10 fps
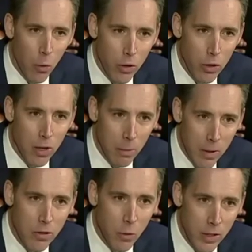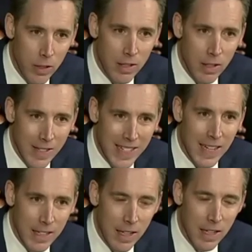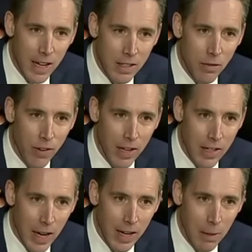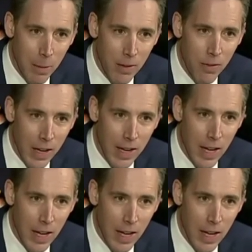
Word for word: Will you commit to releasing this unclassified document that